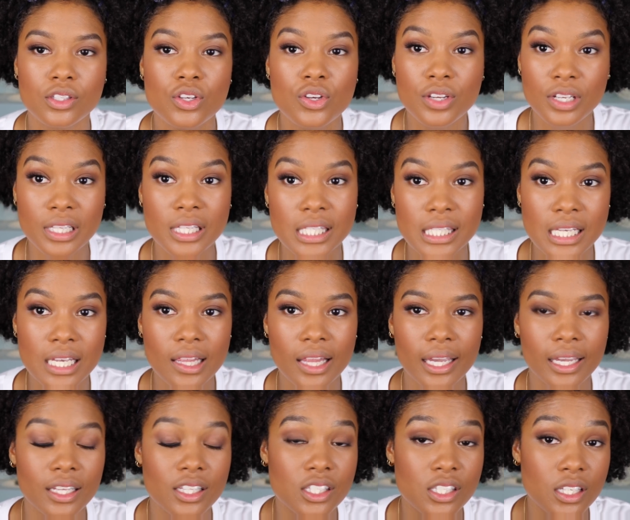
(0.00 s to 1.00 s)
So you can see
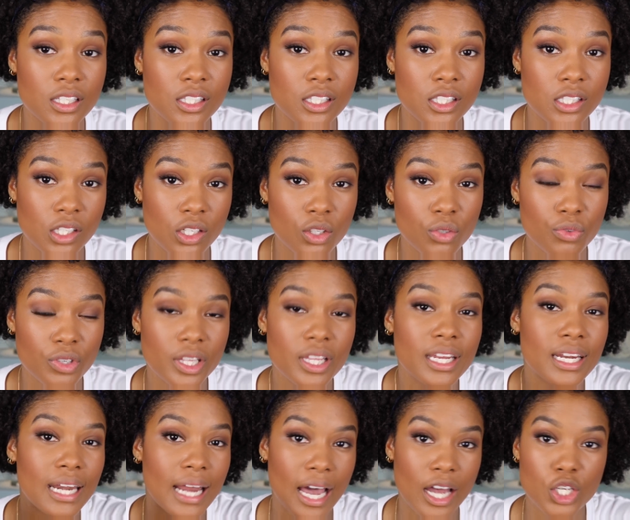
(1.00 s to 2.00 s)
like it's a still
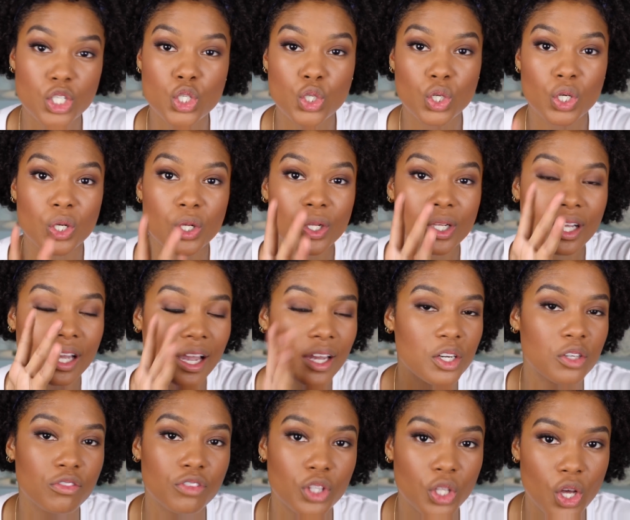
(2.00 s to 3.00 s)
really natural
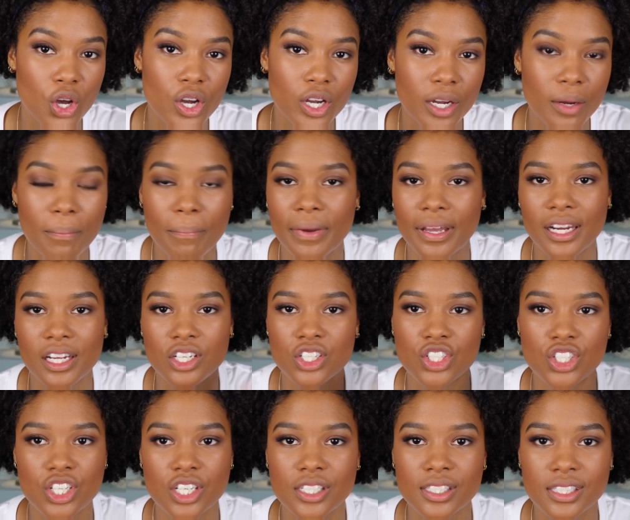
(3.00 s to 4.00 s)
kind of look, but
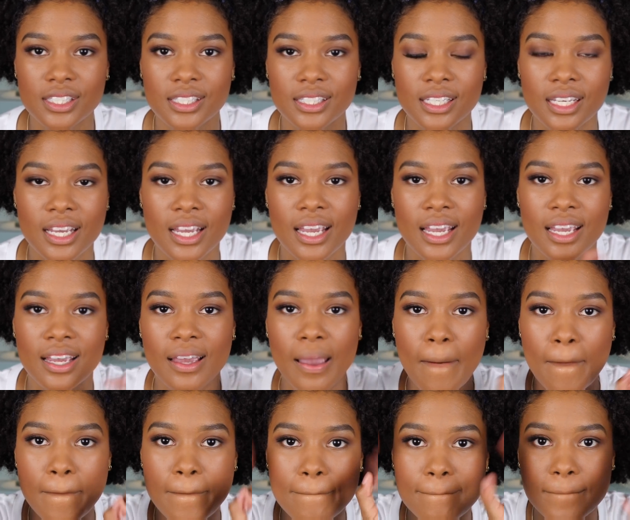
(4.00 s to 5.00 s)
it just,
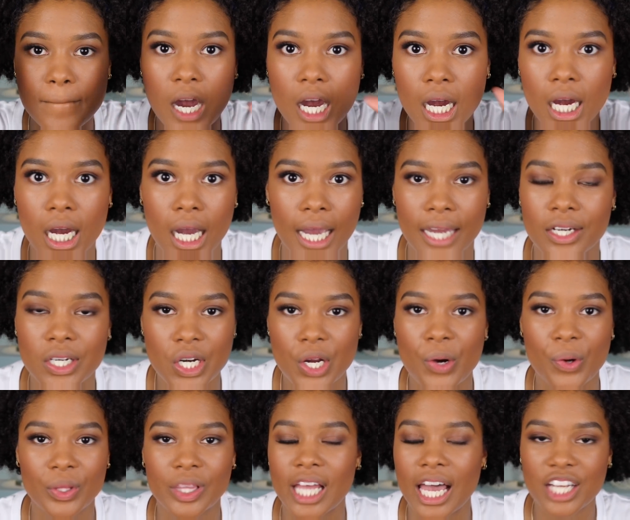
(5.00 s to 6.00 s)
I don't
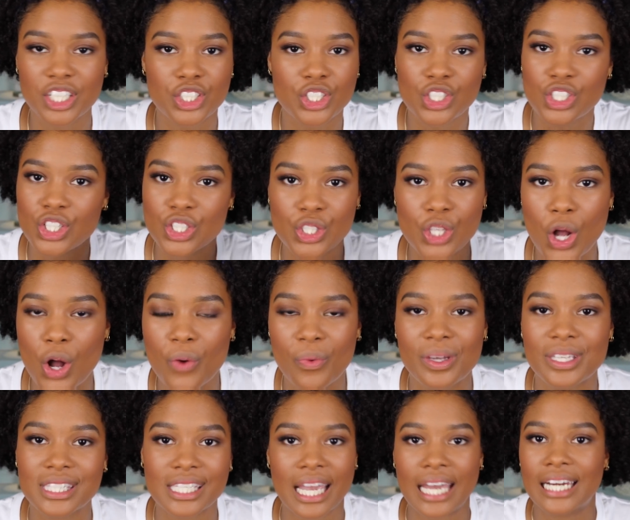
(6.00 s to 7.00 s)
know, lashes just
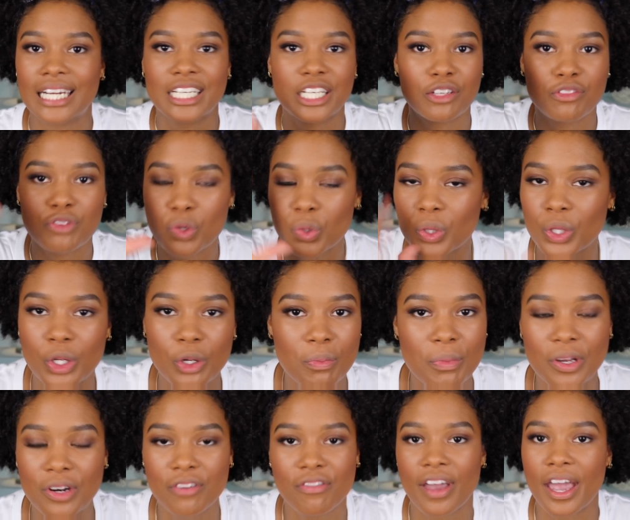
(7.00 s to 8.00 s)
always kind of give you a little
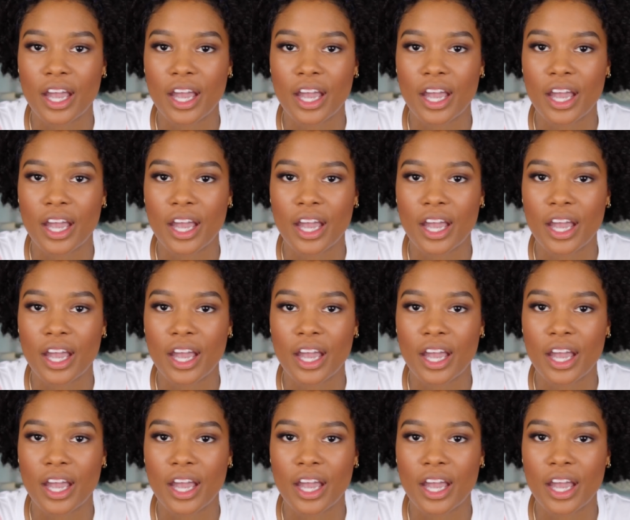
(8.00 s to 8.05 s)
bit of